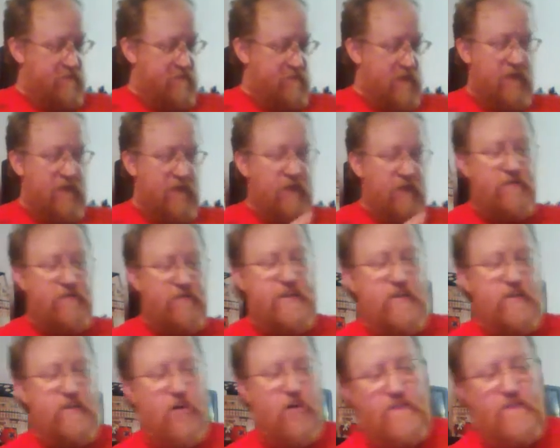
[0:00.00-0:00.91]
I'd love to
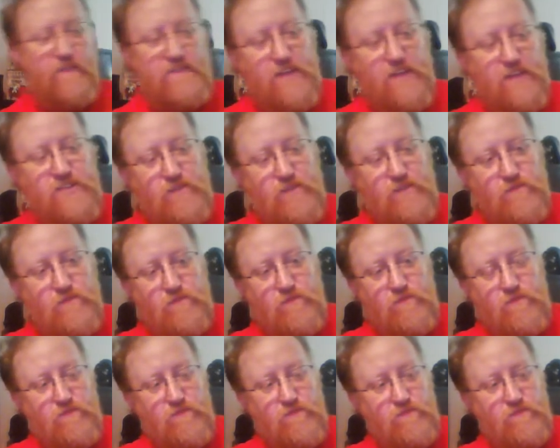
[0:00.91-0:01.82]
get all these, actually.
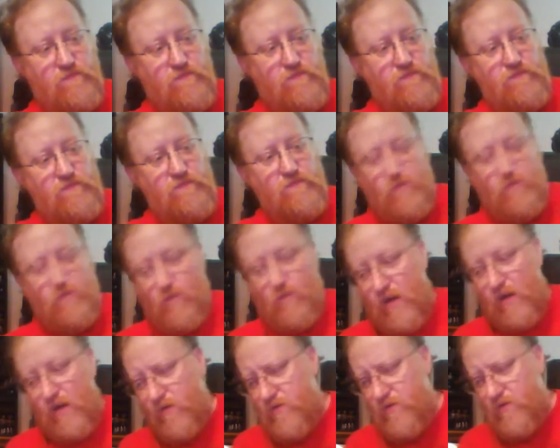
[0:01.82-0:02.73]
The
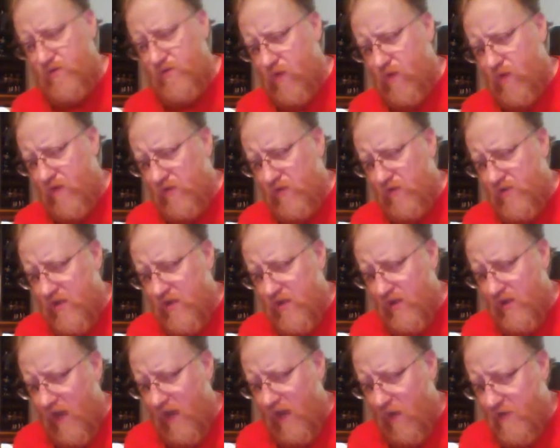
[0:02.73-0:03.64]
Rock and Roll,
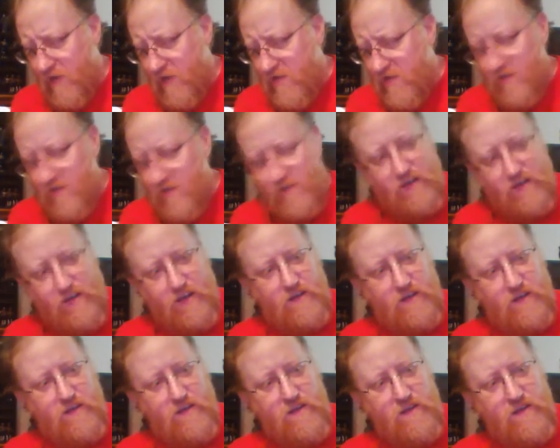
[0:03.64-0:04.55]
Revolutionary Comics, and then
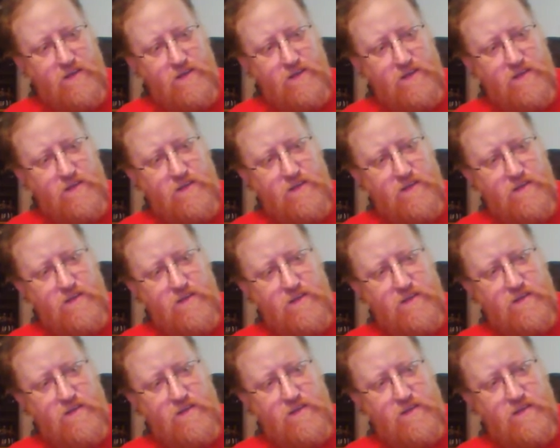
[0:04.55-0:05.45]

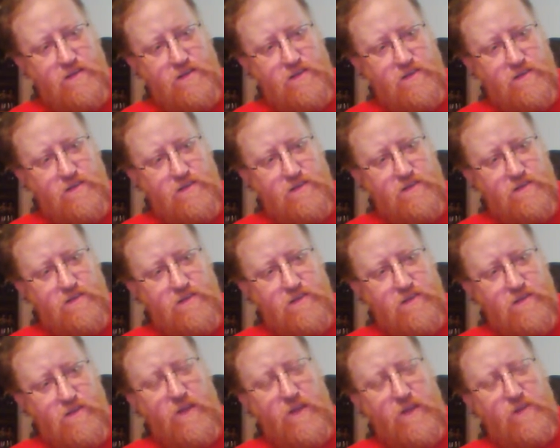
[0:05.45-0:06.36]

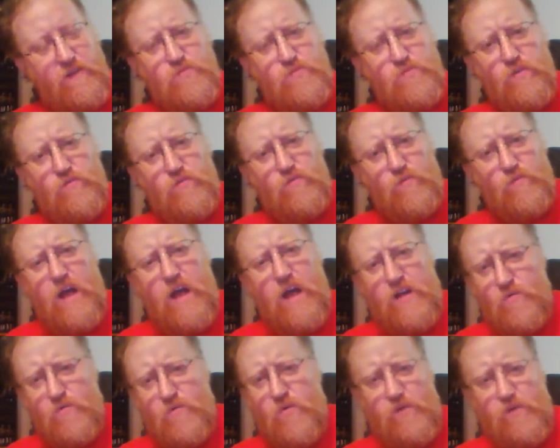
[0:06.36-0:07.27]
I think there's one Rock
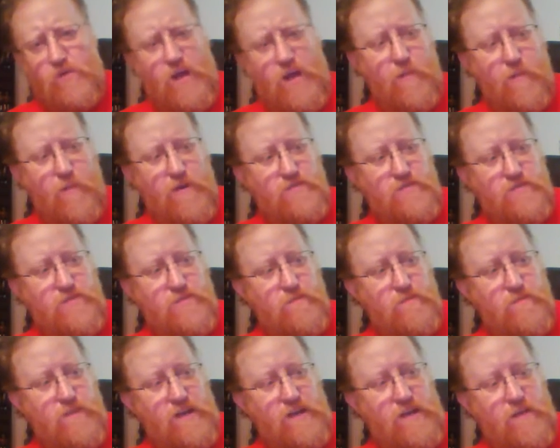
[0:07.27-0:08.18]
and Roll comic or
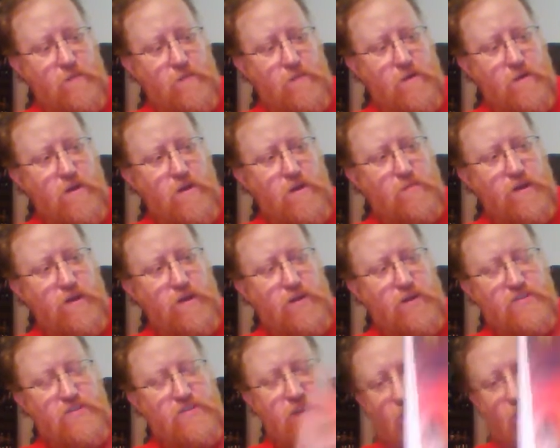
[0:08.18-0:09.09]
something. And
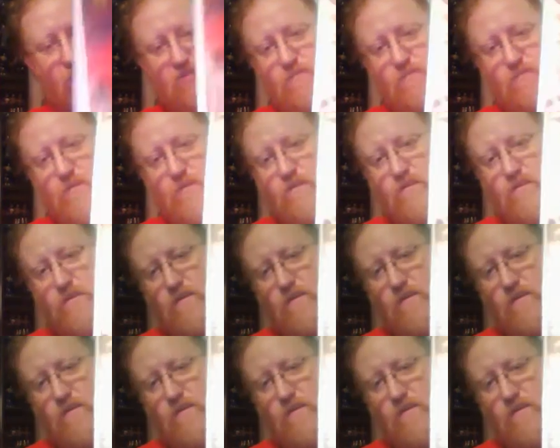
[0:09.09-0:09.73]
here's Aerosmith.